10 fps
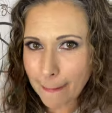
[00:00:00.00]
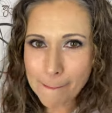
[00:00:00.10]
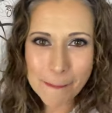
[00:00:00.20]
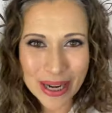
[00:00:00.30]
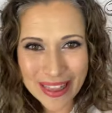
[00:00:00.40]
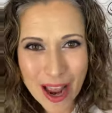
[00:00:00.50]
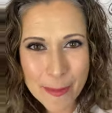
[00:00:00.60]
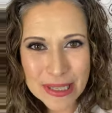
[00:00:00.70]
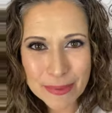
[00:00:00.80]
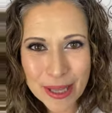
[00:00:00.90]
put it in the
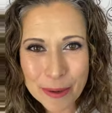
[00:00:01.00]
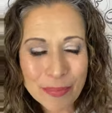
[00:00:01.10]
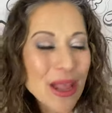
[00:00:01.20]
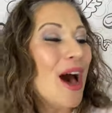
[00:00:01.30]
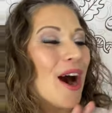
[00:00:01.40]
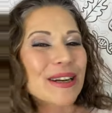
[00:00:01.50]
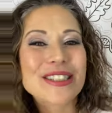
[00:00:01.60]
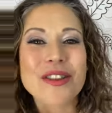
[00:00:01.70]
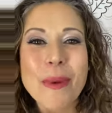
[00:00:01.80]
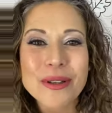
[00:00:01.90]
comments below. All right, so
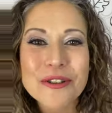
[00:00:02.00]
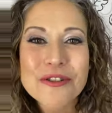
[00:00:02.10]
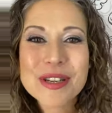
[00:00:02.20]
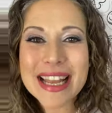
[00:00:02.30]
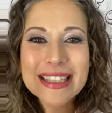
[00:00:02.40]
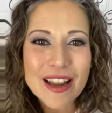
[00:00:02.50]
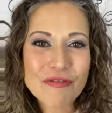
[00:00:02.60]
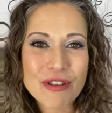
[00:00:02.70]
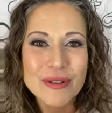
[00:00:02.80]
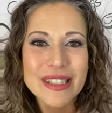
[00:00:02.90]
the most nutrient dense out of
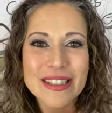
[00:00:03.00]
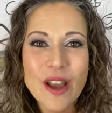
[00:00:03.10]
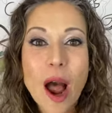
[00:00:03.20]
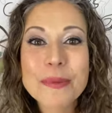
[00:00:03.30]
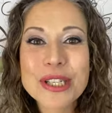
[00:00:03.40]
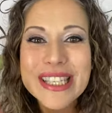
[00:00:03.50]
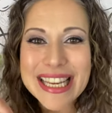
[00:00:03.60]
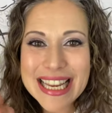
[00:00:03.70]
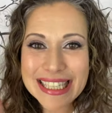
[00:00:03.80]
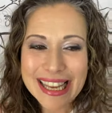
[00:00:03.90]
those 6 options
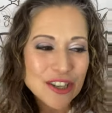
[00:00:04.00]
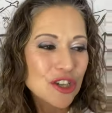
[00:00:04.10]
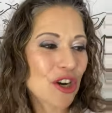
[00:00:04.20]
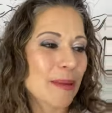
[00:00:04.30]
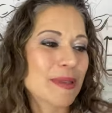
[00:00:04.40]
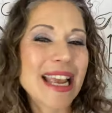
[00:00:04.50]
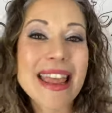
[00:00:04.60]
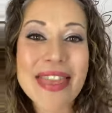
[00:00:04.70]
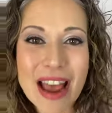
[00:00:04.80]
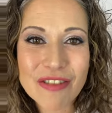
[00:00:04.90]
is turnips.
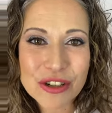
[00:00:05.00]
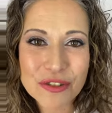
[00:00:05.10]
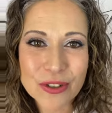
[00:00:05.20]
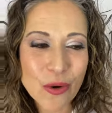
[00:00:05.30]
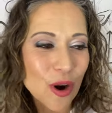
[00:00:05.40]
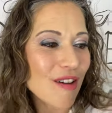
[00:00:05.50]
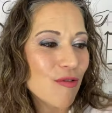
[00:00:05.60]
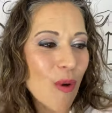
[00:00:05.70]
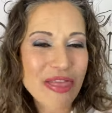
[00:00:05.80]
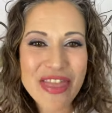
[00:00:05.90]
They have a Nutrafol score of
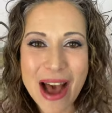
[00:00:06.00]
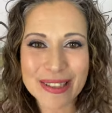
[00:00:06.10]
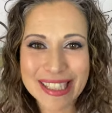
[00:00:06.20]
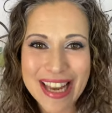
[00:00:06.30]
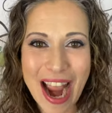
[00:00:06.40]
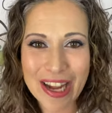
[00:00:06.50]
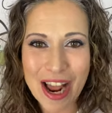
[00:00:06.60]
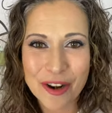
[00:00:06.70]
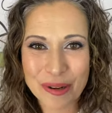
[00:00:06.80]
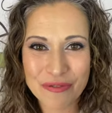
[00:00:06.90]

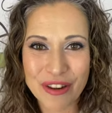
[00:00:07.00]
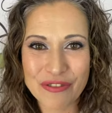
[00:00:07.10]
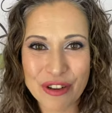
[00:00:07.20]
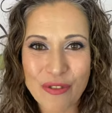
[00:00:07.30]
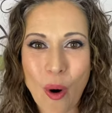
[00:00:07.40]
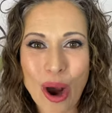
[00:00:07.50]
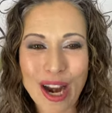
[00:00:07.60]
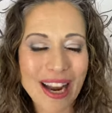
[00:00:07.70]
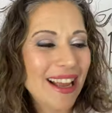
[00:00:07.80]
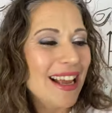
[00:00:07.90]
1,954.
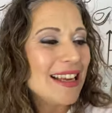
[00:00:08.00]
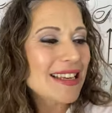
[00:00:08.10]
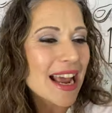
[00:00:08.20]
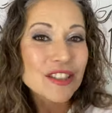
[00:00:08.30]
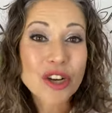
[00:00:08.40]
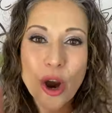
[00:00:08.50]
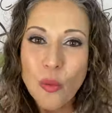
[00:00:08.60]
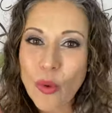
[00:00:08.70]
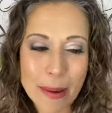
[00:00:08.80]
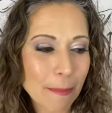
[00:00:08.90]
Next are
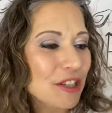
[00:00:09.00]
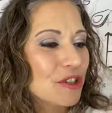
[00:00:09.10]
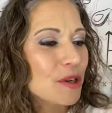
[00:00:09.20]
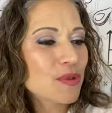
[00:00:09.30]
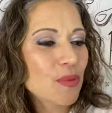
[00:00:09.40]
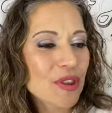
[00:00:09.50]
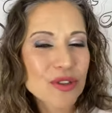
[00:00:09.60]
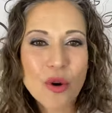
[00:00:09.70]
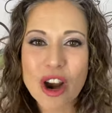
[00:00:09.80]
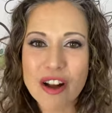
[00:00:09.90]
white mushrooms with a
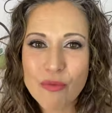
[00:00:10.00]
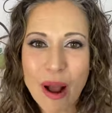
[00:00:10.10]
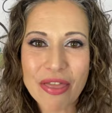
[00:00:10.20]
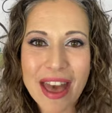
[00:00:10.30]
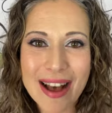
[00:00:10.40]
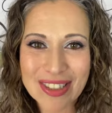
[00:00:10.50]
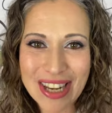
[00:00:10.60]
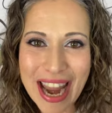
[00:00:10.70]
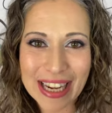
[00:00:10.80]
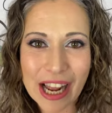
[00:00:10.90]
score of
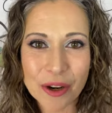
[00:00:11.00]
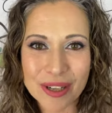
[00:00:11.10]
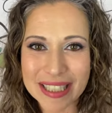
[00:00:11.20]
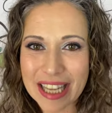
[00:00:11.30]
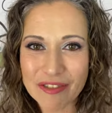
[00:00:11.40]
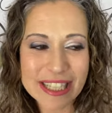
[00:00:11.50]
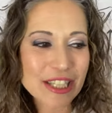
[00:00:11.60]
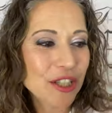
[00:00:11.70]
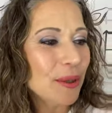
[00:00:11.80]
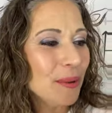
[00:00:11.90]

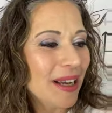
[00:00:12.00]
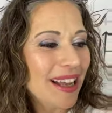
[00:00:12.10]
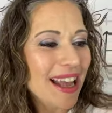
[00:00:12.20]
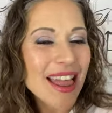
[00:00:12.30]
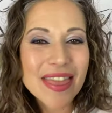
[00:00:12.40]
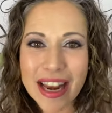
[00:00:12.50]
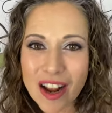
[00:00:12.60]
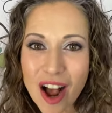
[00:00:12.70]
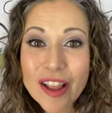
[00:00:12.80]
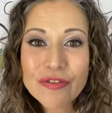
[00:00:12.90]
1,872, then
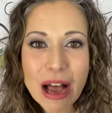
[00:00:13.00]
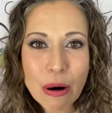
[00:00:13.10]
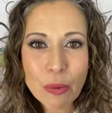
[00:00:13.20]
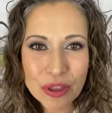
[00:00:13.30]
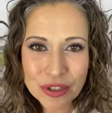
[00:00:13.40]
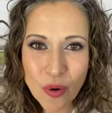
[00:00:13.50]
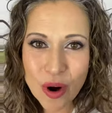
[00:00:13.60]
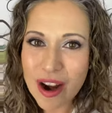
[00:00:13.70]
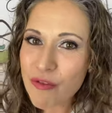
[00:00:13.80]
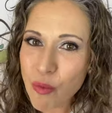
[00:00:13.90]
cauliflower with a score
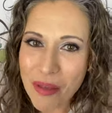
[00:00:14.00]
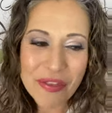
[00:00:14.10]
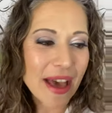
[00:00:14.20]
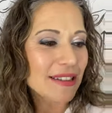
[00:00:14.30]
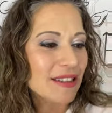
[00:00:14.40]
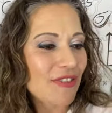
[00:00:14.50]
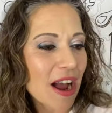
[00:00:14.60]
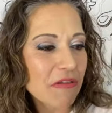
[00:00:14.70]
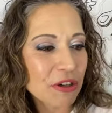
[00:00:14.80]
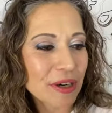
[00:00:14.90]
of
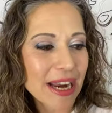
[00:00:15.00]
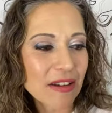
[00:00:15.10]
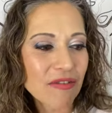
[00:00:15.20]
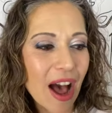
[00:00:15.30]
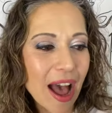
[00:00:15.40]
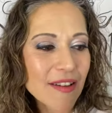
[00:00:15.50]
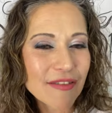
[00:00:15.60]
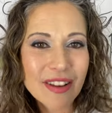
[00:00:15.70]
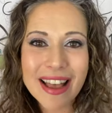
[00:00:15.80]
1,585,